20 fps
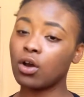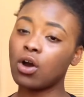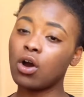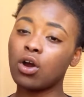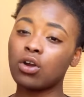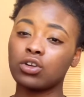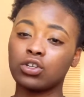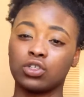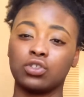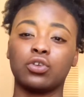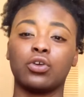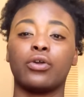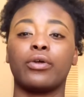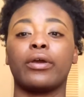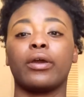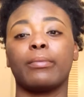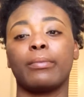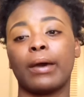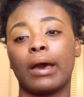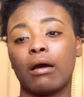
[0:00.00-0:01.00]
Horror
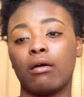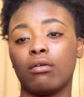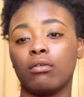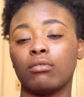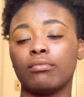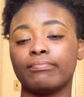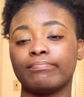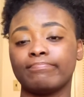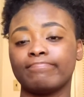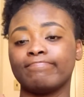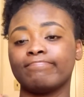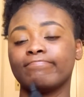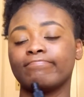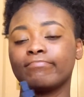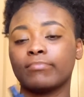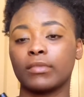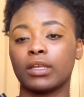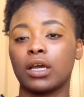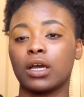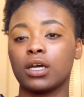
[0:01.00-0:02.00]
story about
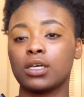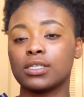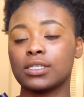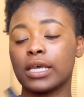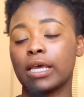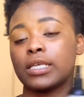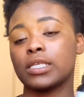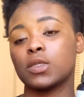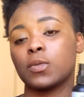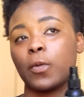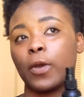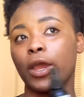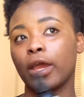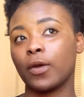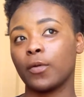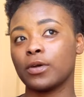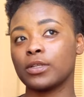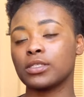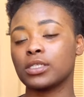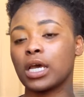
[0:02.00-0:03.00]
setting spray.
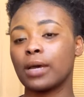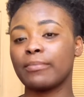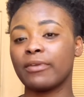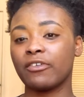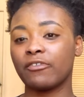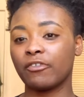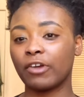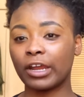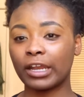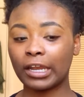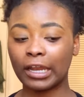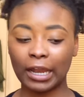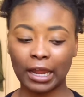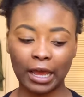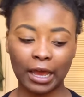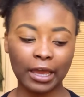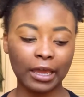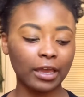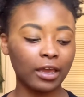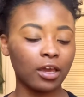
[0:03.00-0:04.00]
One time my friend and
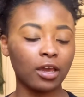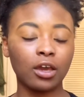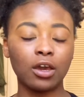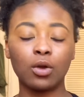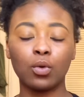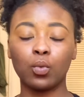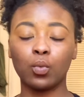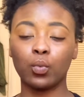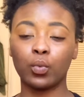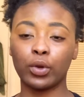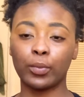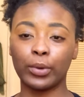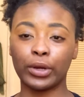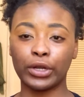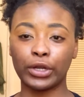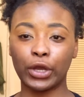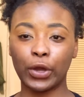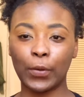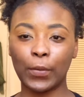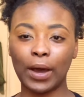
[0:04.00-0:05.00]
I were about
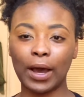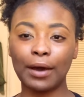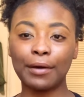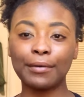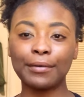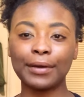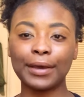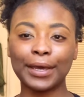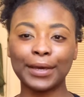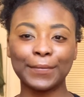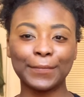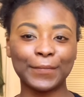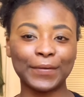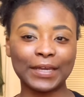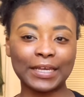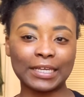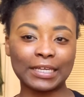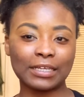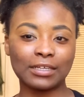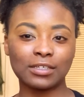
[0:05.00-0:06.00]
to go out and
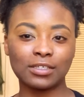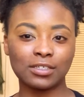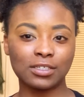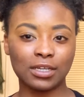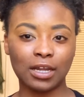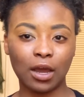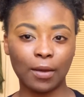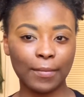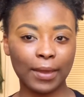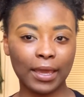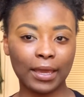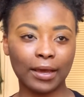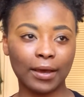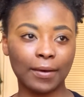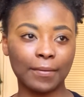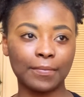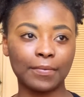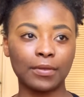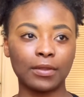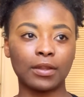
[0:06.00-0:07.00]
we did our
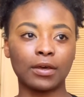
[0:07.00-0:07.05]
makeup,